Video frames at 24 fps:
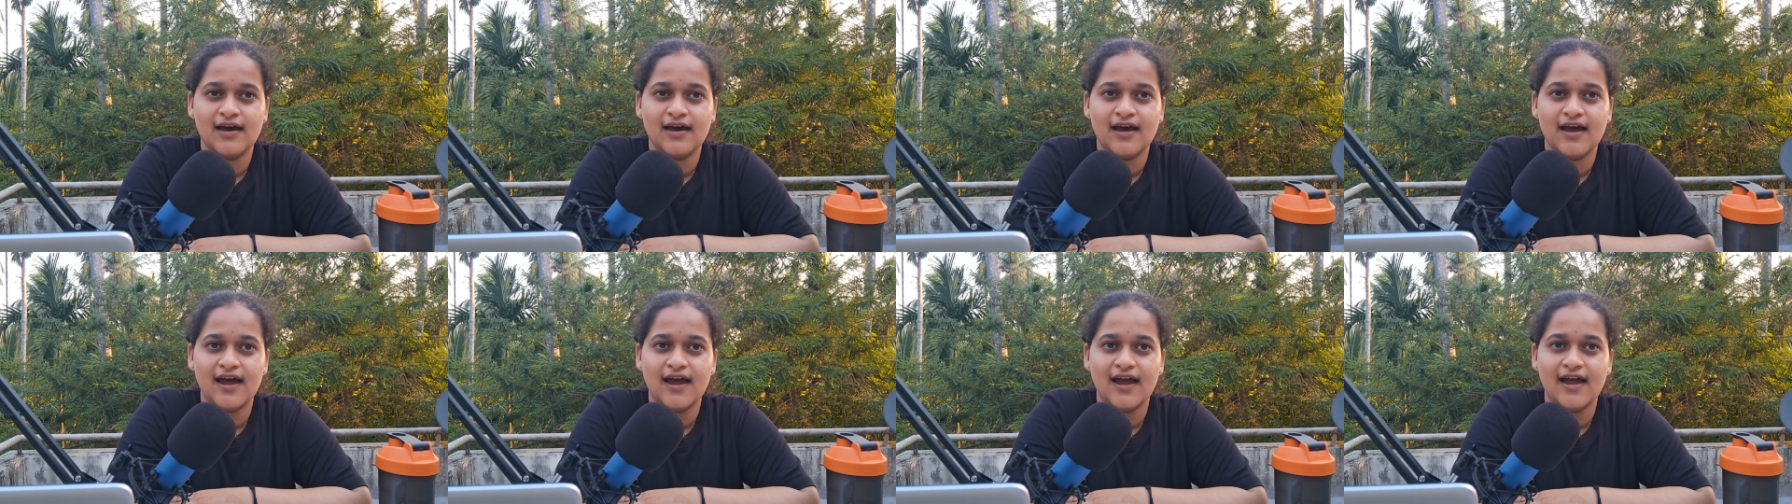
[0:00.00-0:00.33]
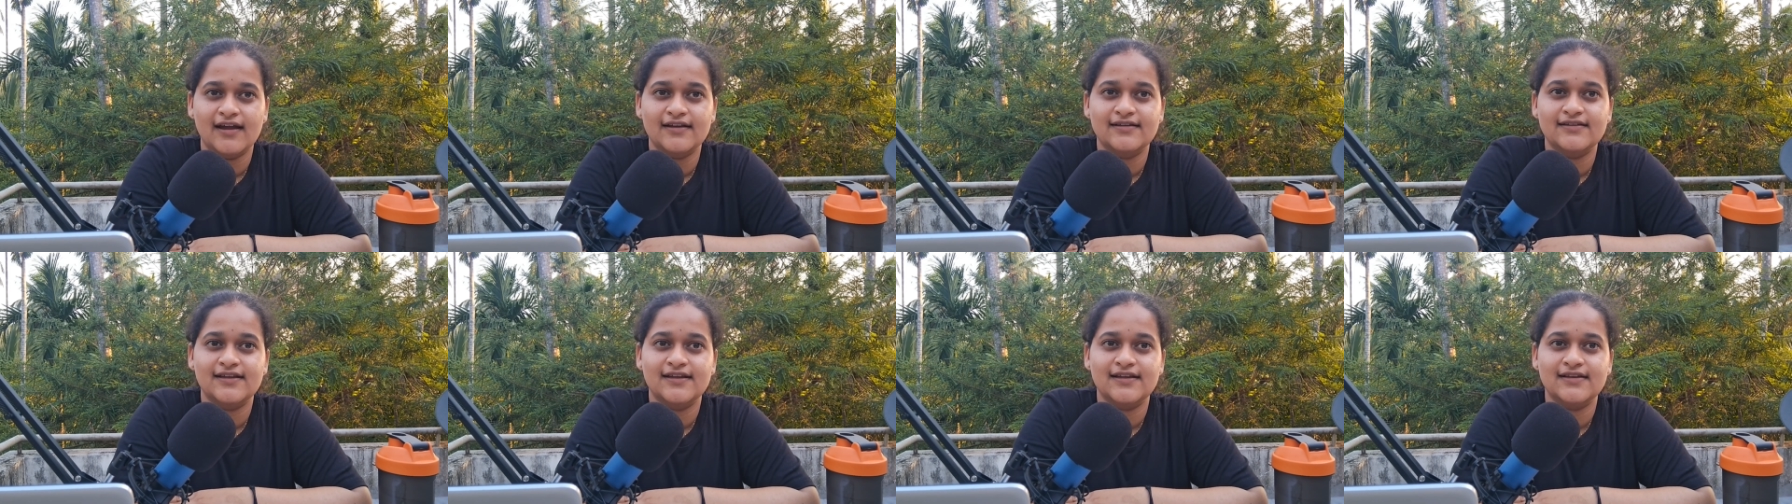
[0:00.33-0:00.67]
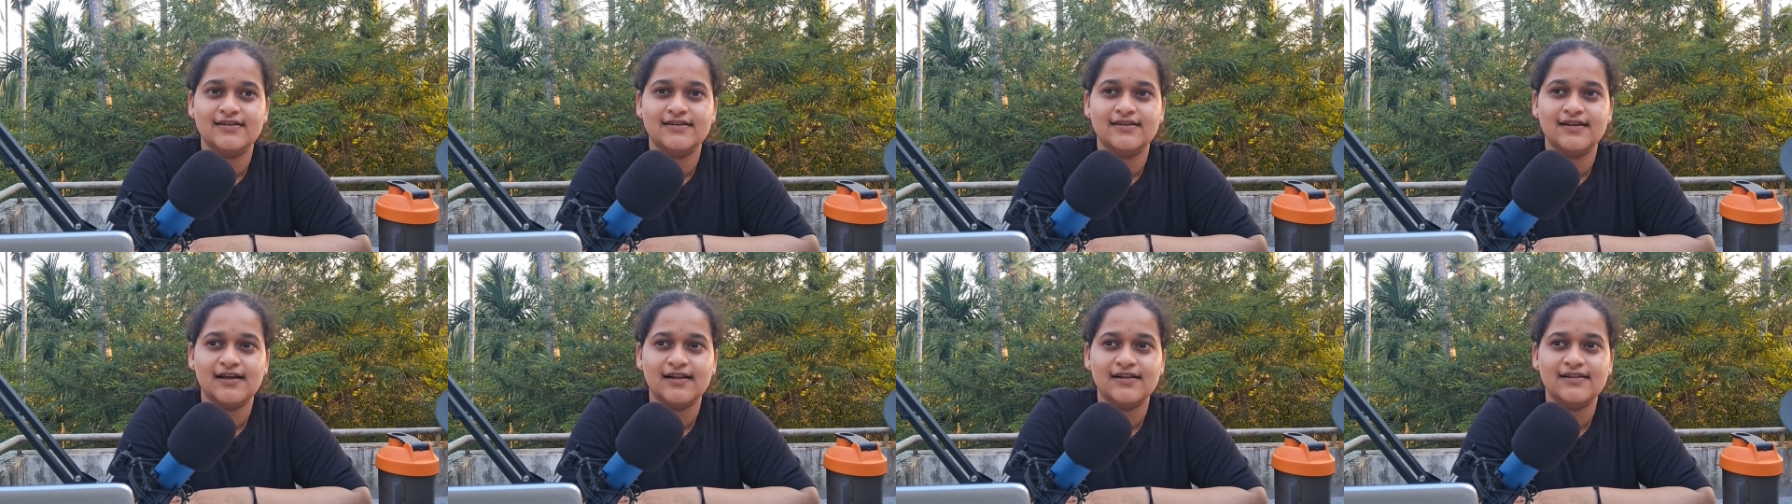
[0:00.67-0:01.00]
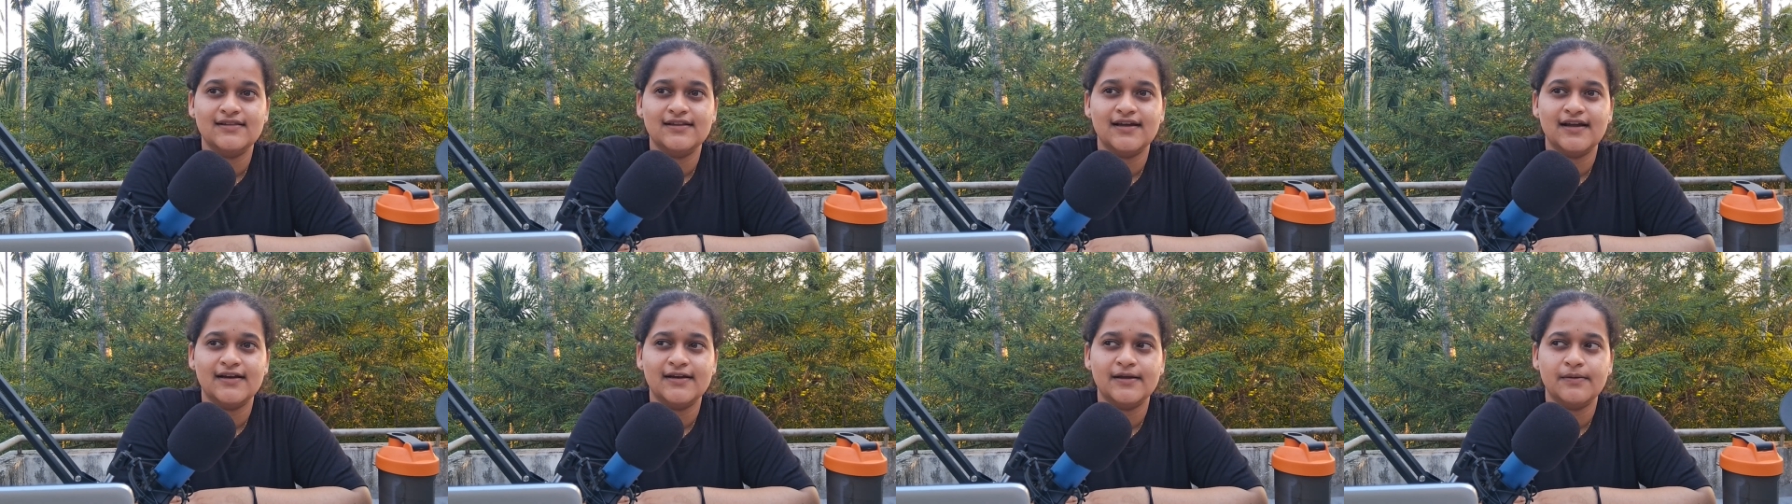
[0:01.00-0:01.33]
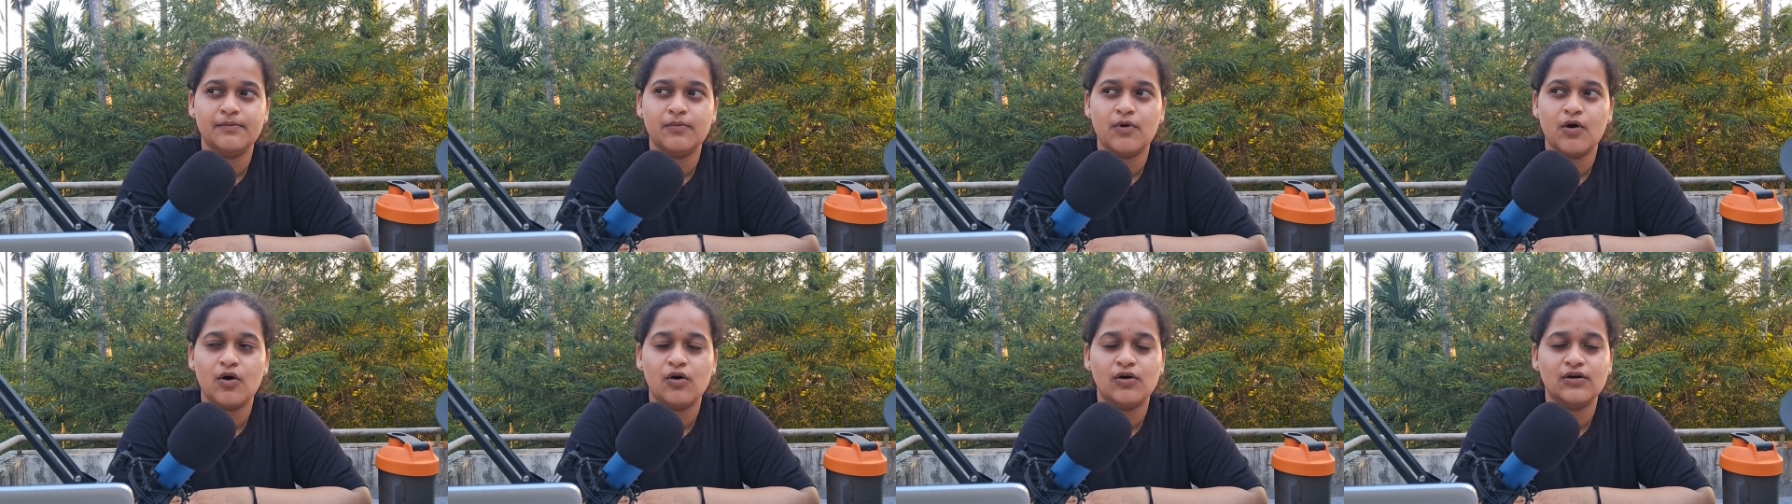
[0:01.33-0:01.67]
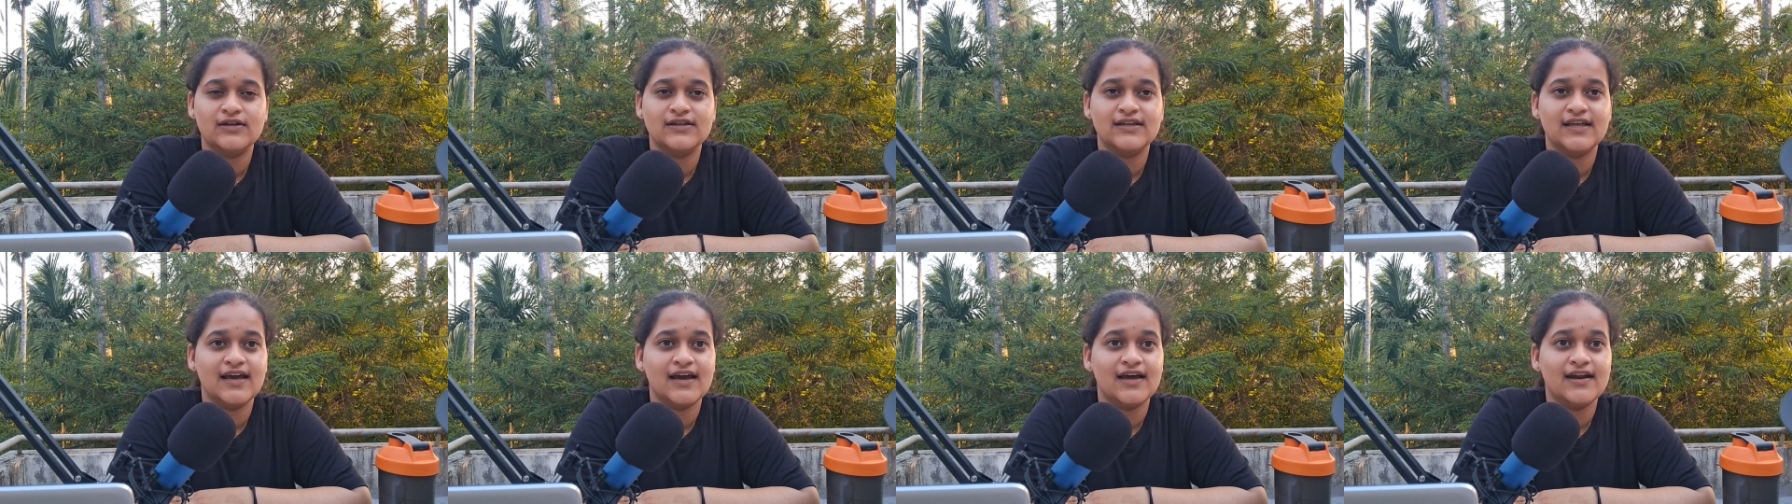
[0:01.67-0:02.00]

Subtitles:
and they tell that about they are